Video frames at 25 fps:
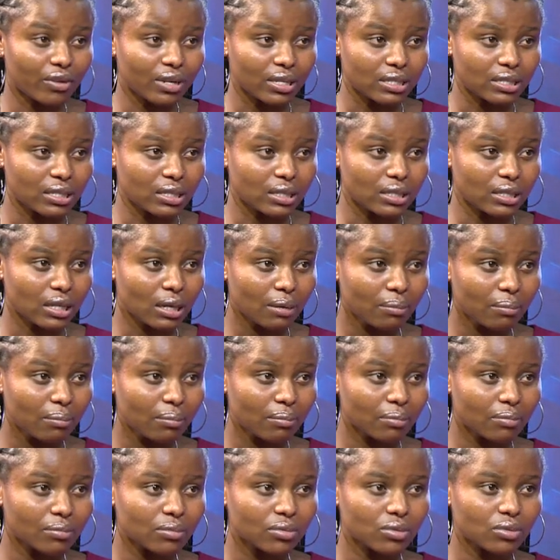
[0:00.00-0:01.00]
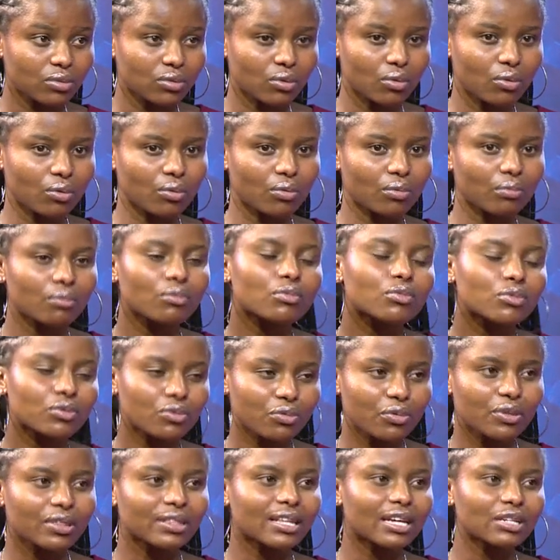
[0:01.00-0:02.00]
of raising them, so
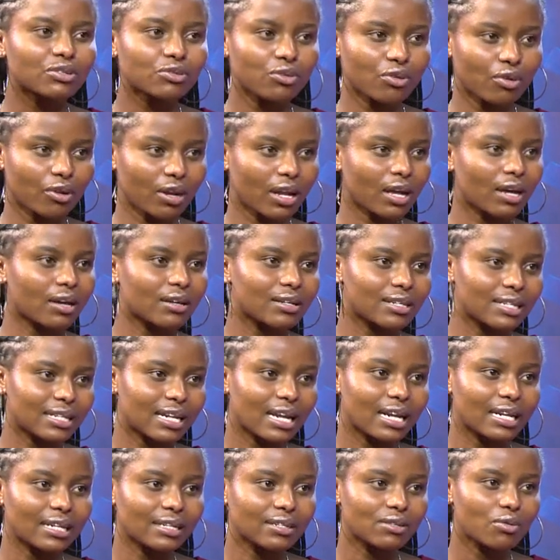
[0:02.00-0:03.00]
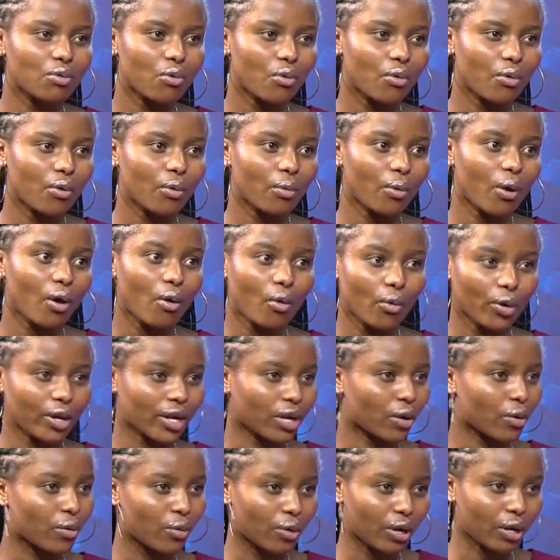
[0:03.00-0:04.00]
we thought ina lead wao
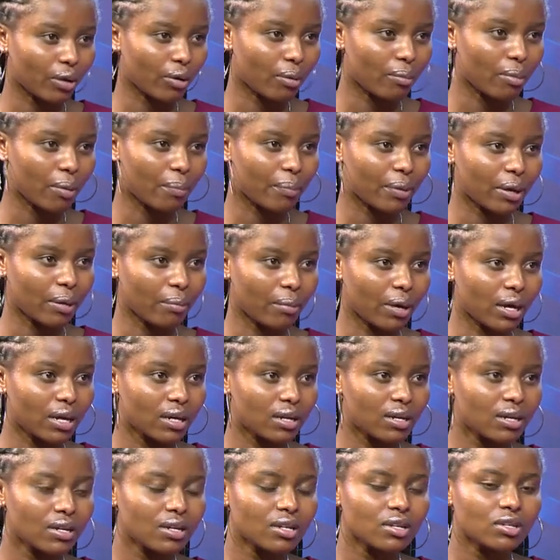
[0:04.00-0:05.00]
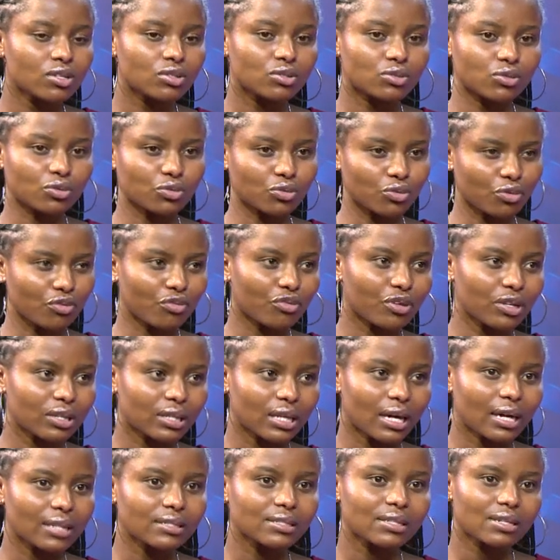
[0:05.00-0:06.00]
kwenda kuolewa mapema. Yeah. So to
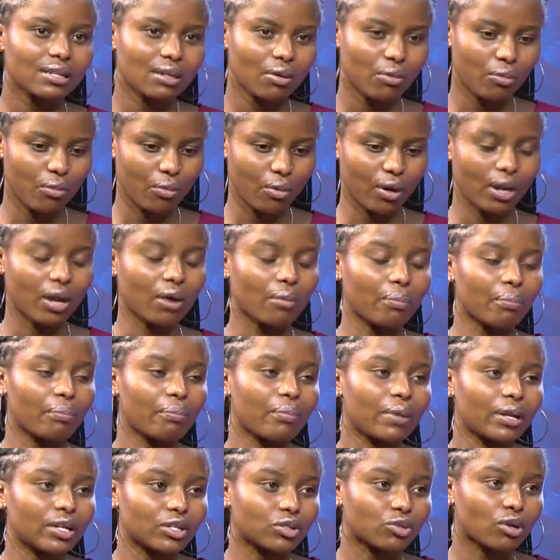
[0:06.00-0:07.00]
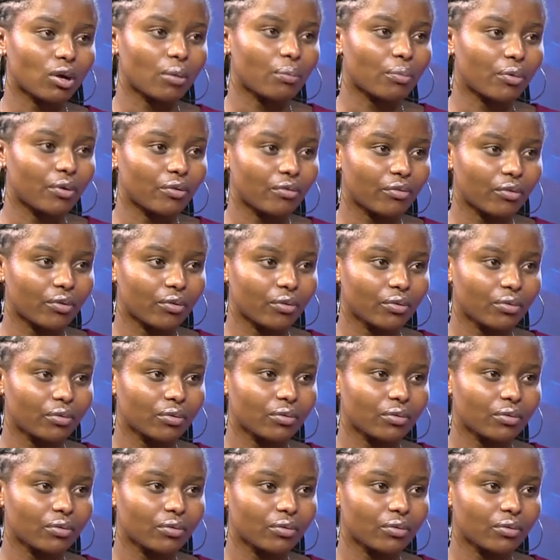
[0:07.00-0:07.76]
avoid that, wanapeleka hapo.